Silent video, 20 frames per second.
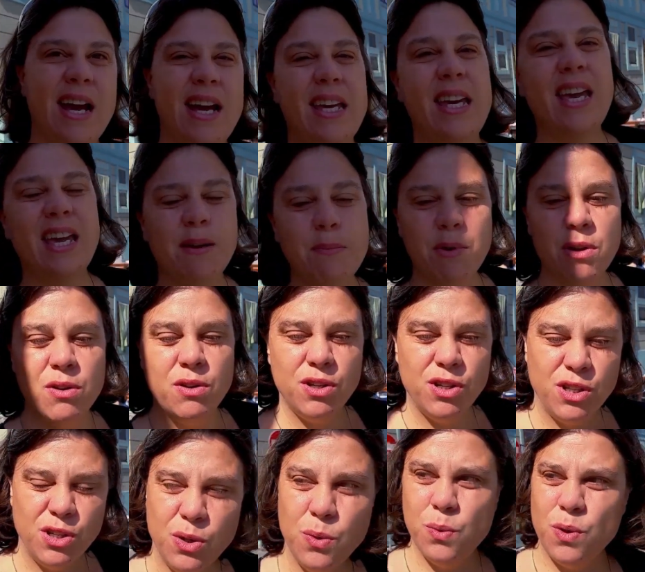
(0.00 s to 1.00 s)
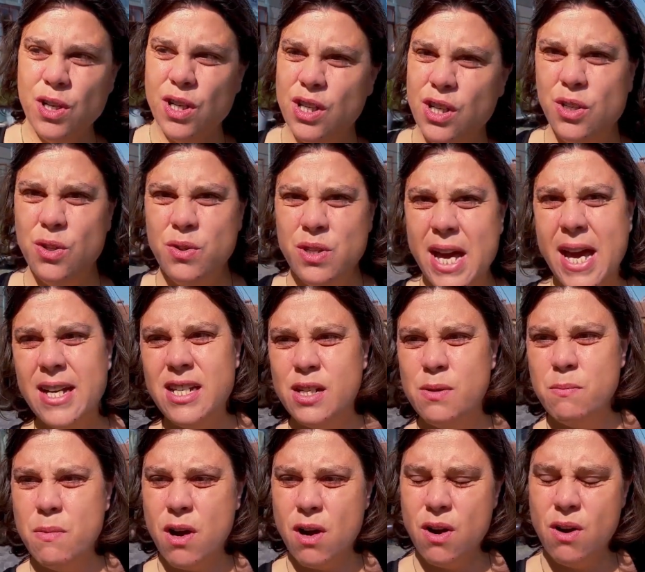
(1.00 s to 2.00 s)
I came here to do. We're gonna do that
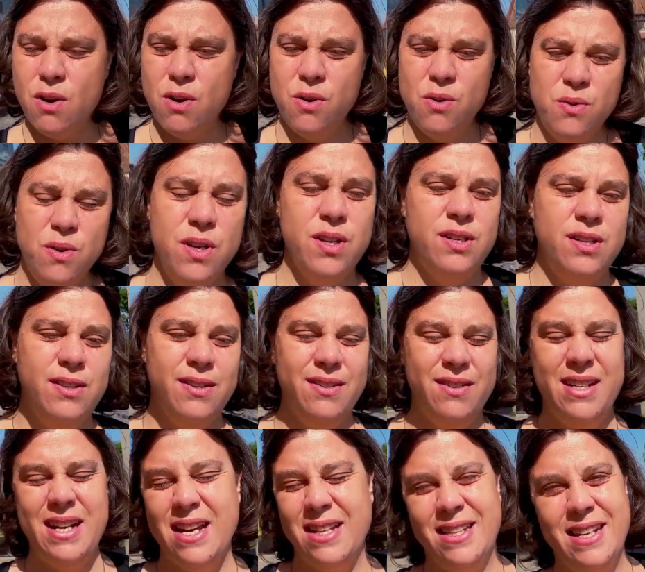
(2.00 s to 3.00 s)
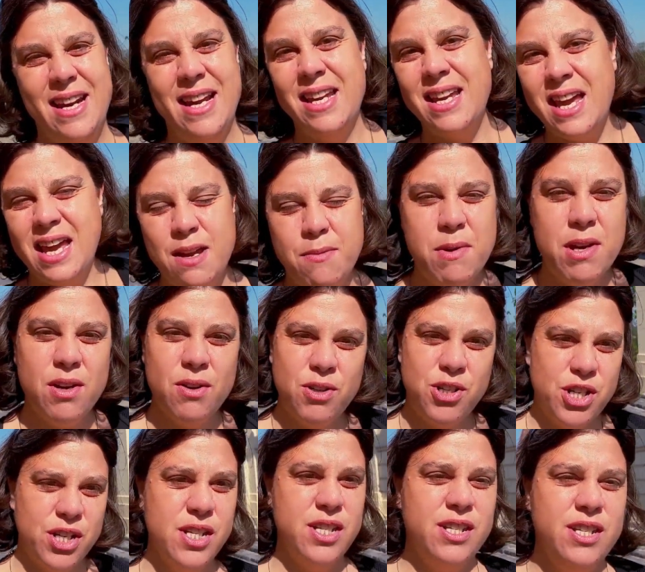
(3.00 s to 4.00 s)
tomorrow. Well, not that I came here
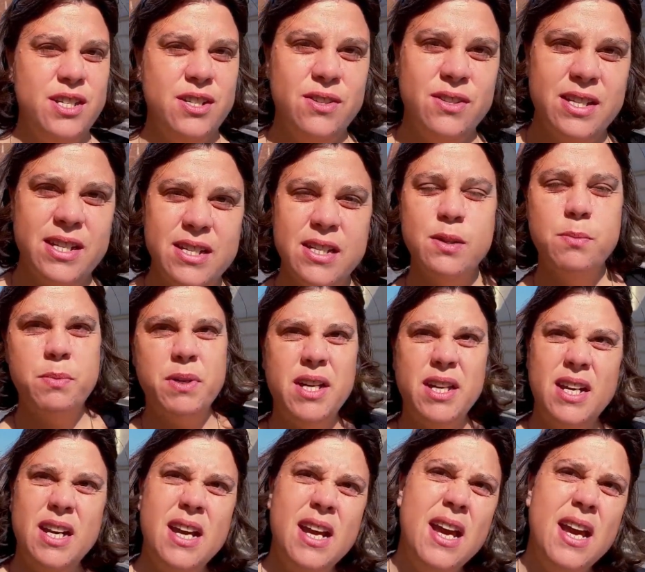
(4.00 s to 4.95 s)
just to do this, but